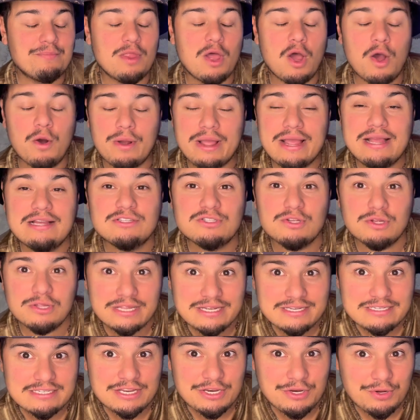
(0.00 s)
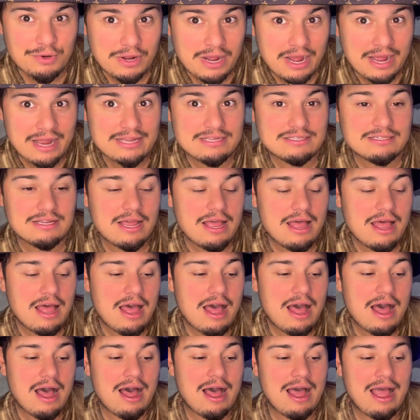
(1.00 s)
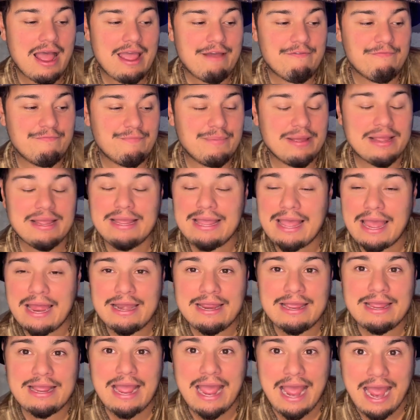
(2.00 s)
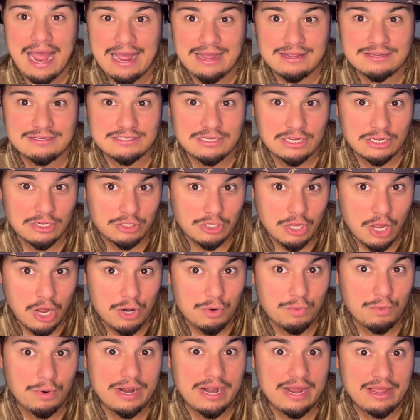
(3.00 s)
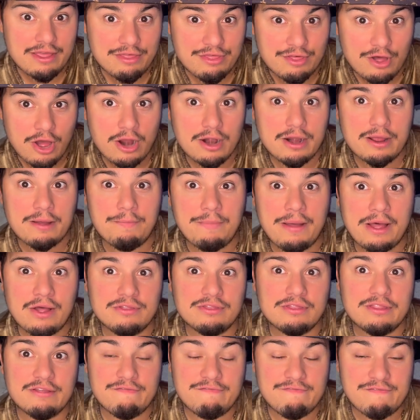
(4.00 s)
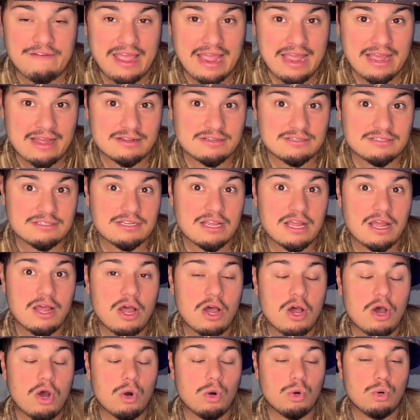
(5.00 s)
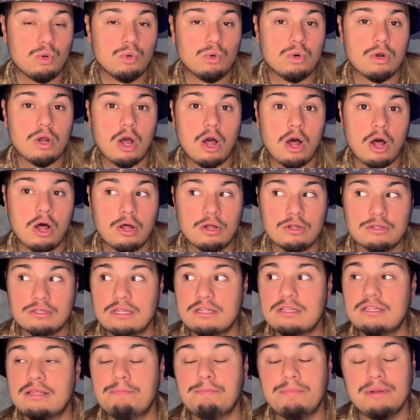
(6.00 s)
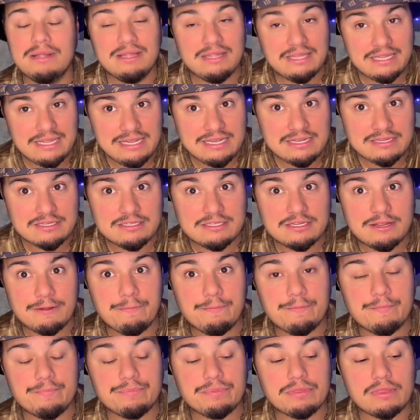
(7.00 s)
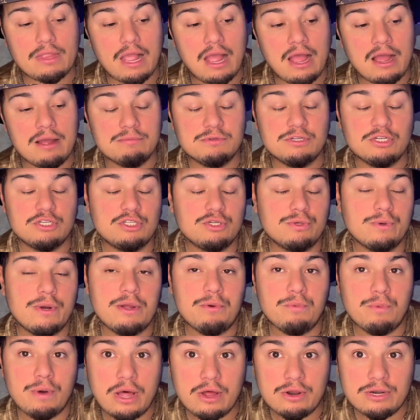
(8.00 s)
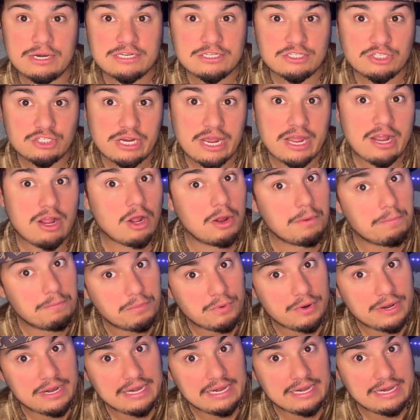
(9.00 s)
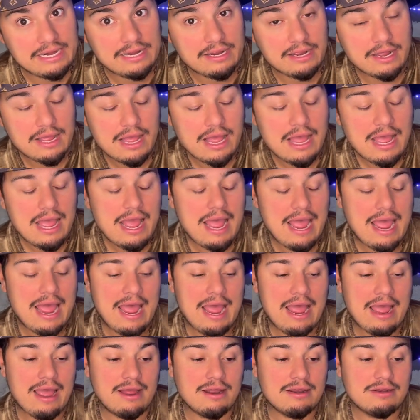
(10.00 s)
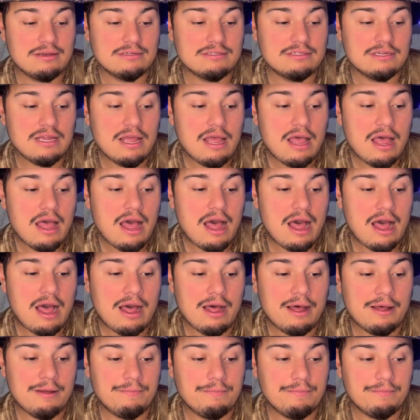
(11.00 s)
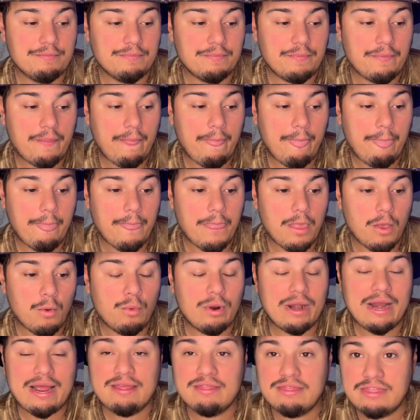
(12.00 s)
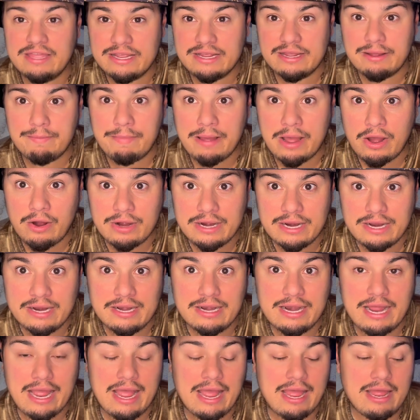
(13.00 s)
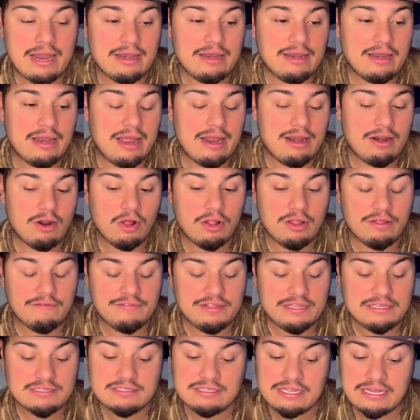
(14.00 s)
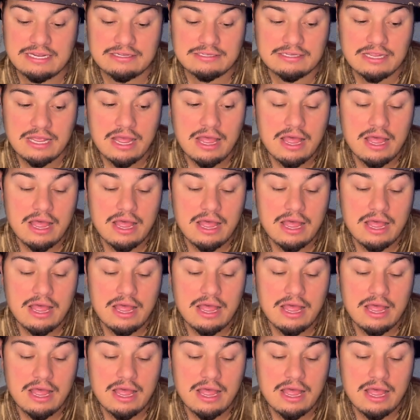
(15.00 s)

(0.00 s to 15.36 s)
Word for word: Okay, so listen, you guys. I've been getting asked a lot what I thought about the fans who called the police to do a wellness check on Britney, and what I think about it and all of these things.